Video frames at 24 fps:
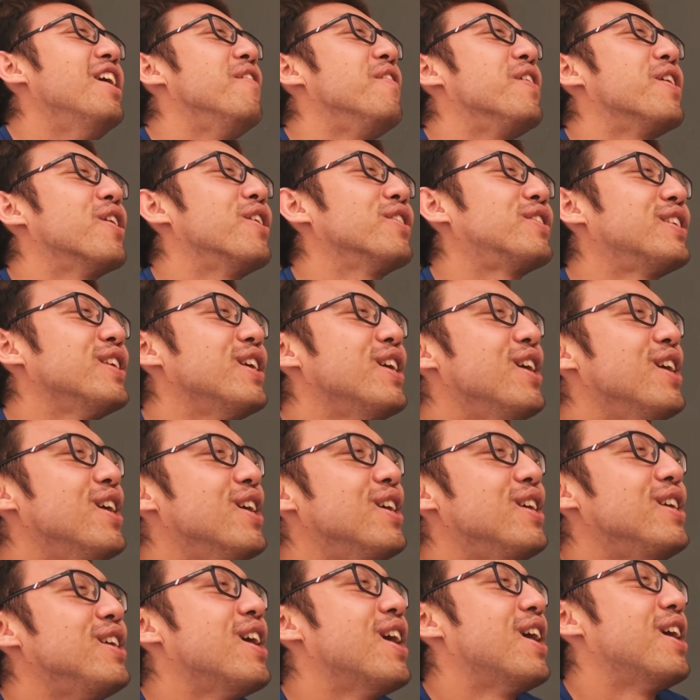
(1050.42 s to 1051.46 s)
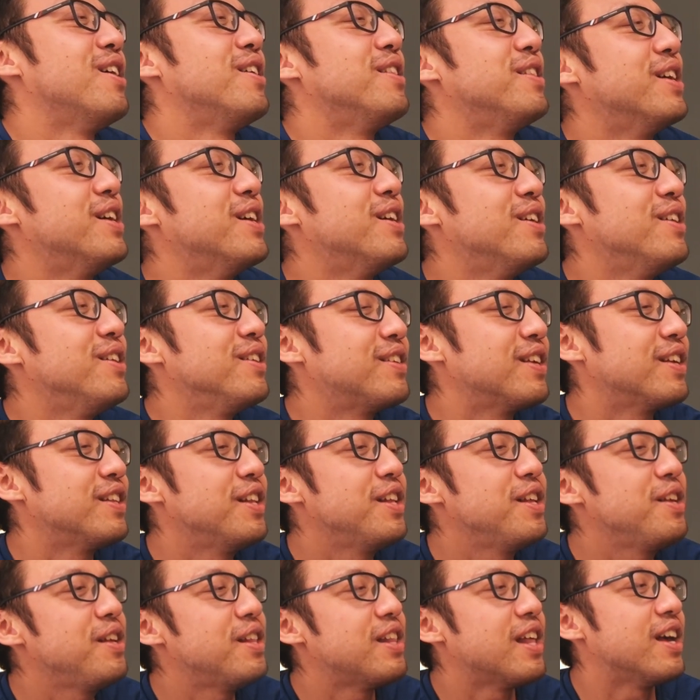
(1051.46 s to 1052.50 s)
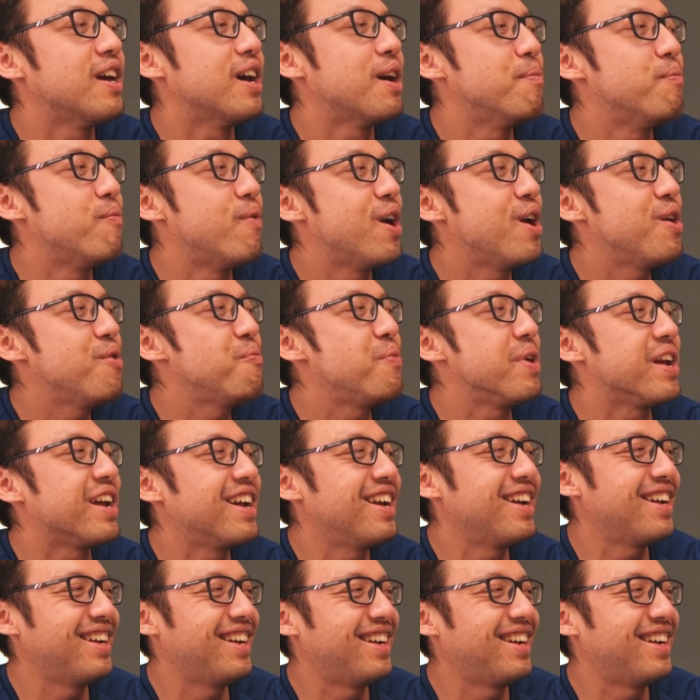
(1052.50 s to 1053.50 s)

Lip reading: Because that suddenly like I'm very weak.